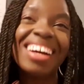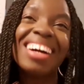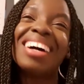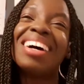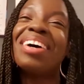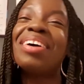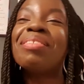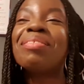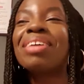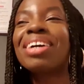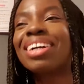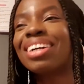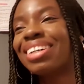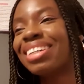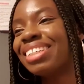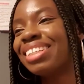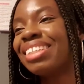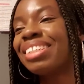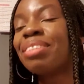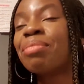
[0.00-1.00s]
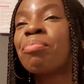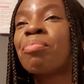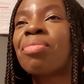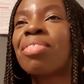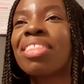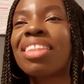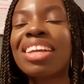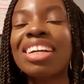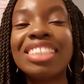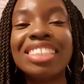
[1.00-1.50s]
Oh my god,
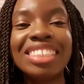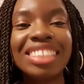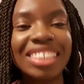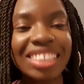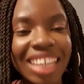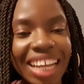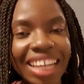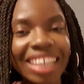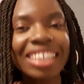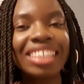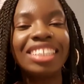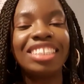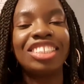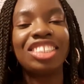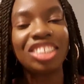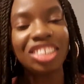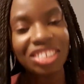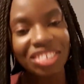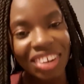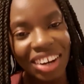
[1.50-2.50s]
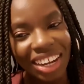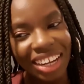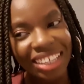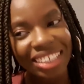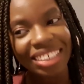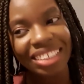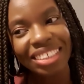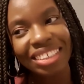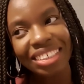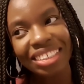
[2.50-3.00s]
Jacques
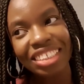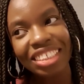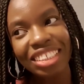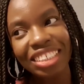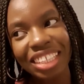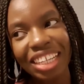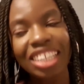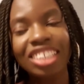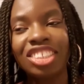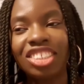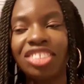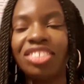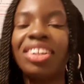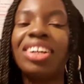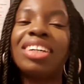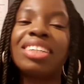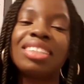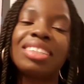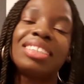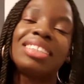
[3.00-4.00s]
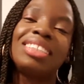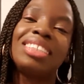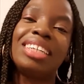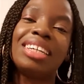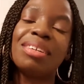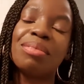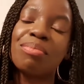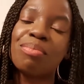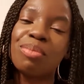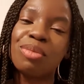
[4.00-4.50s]
Chirac,
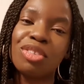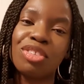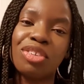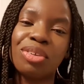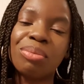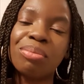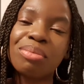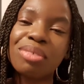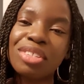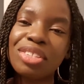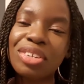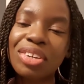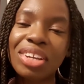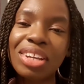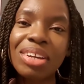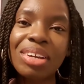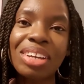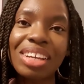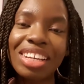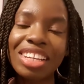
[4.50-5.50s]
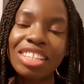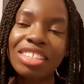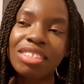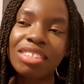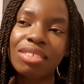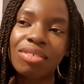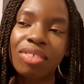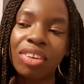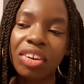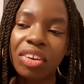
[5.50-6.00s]
yeah, museum. So it's
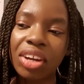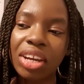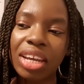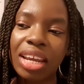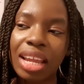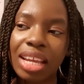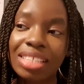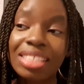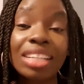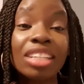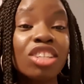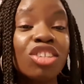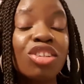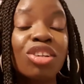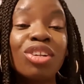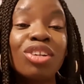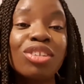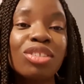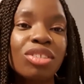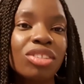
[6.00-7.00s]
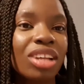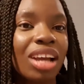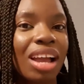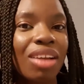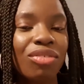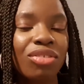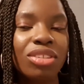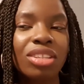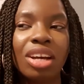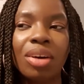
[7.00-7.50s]
very nice, and it's close to the
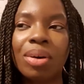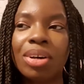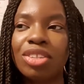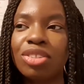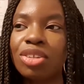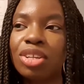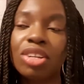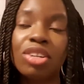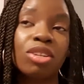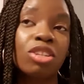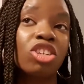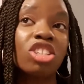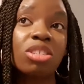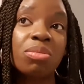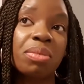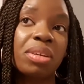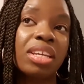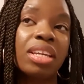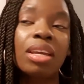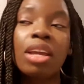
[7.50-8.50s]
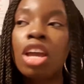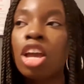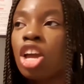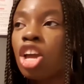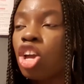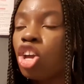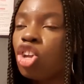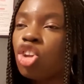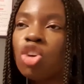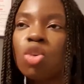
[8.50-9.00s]
Eiffel Tower, so it could just be
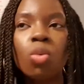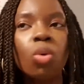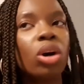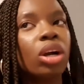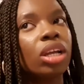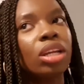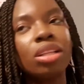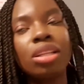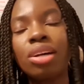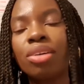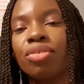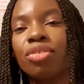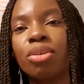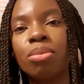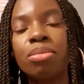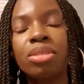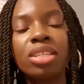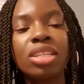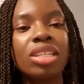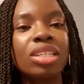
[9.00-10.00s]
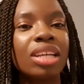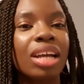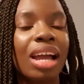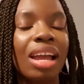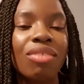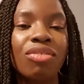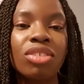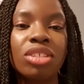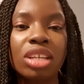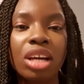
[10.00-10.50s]
you walking down from seeing the
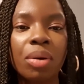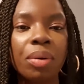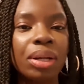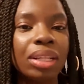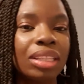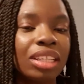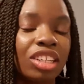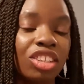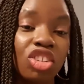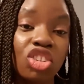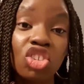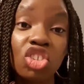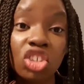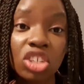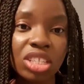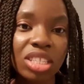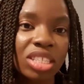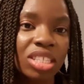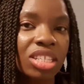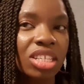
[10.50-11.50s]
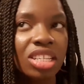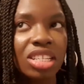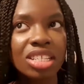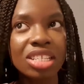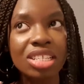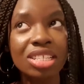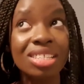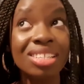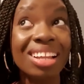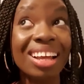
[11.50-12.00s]
Eiffel Tower, and then you just see it.
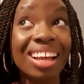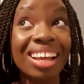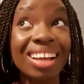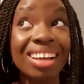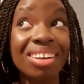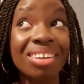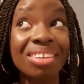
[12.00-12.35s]
It's like